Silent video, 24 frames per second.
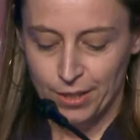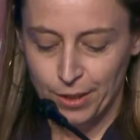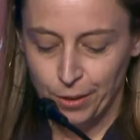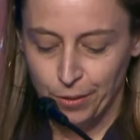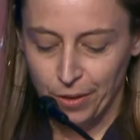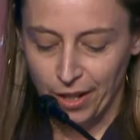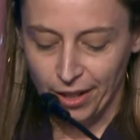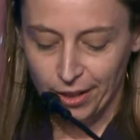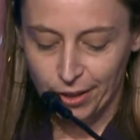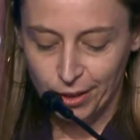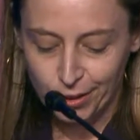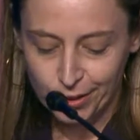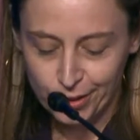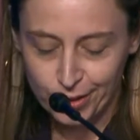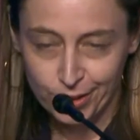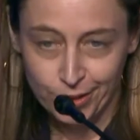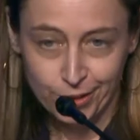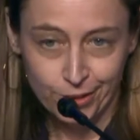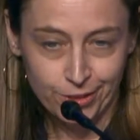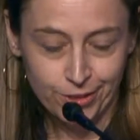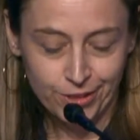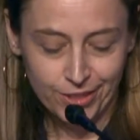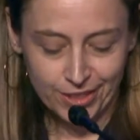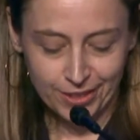So I
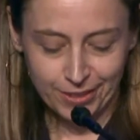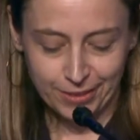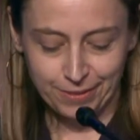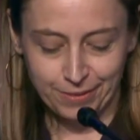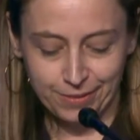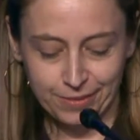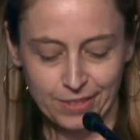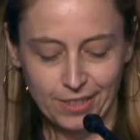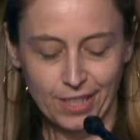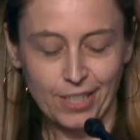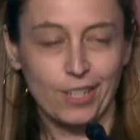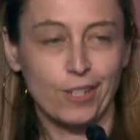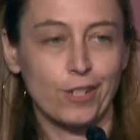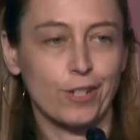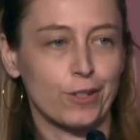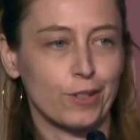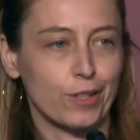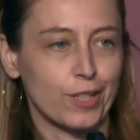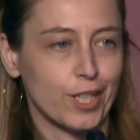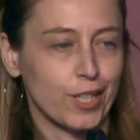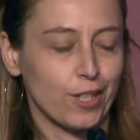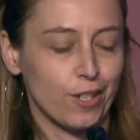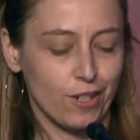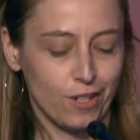learned
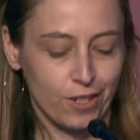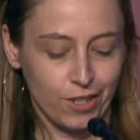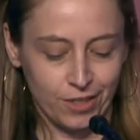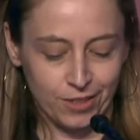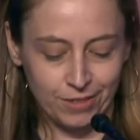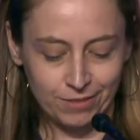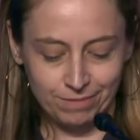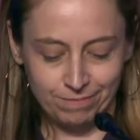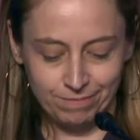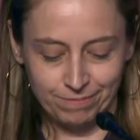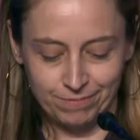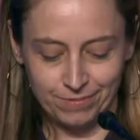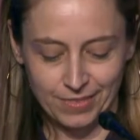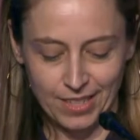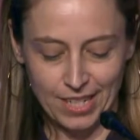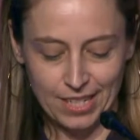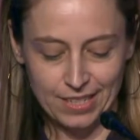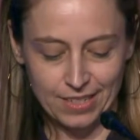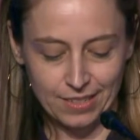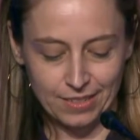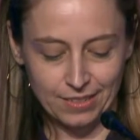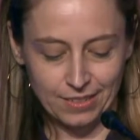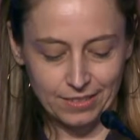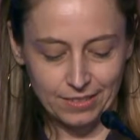early on
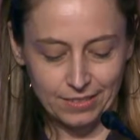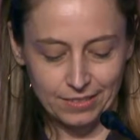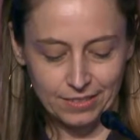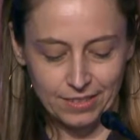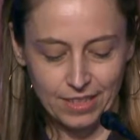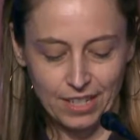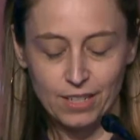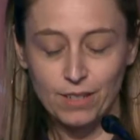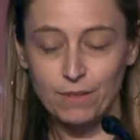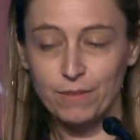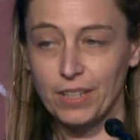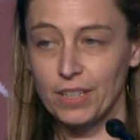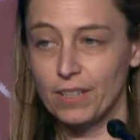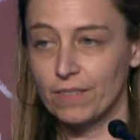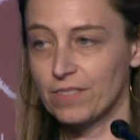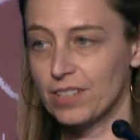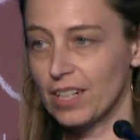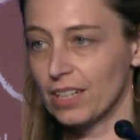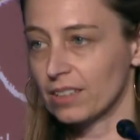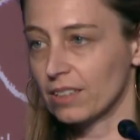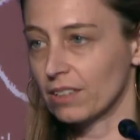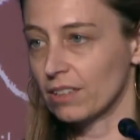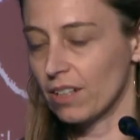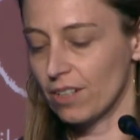that innovative
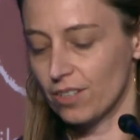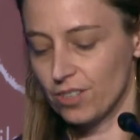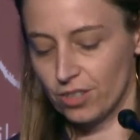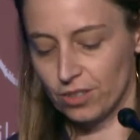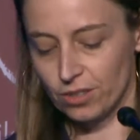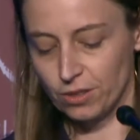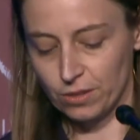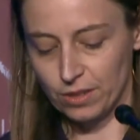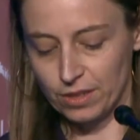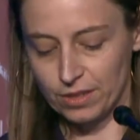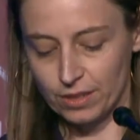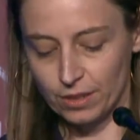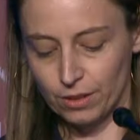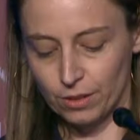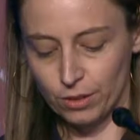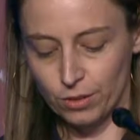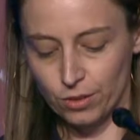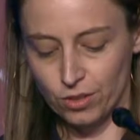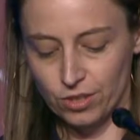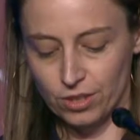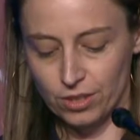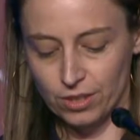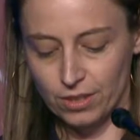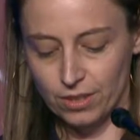technological
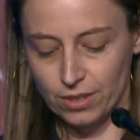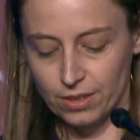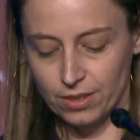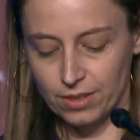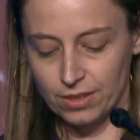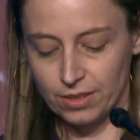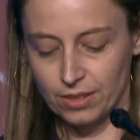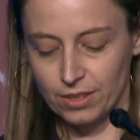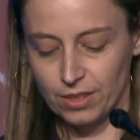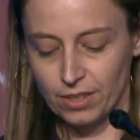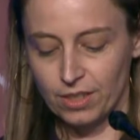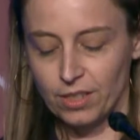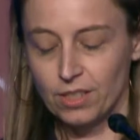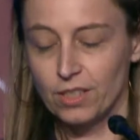solutions